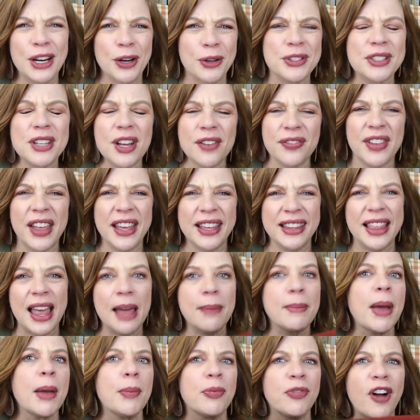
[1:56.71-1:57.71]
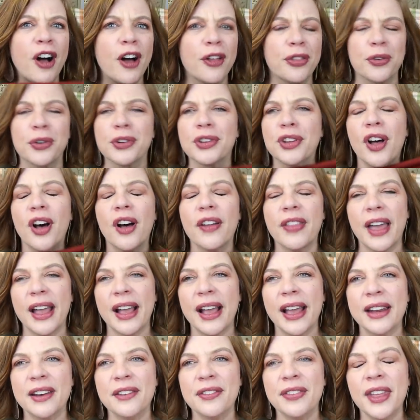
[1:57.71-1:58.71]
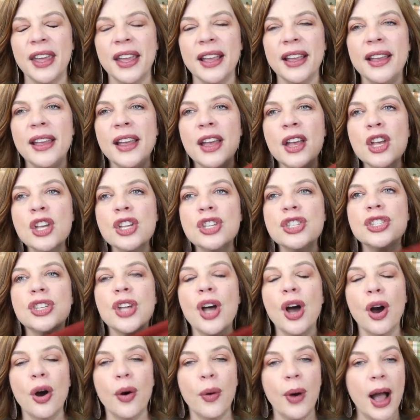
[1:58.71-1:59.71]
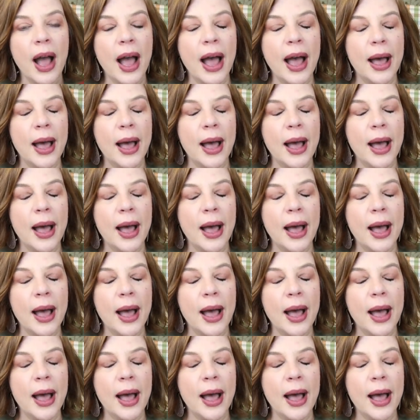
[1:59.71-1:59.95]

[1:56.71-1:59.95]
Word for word: you know, stuff like that, my father-in-law, that kind of thing. So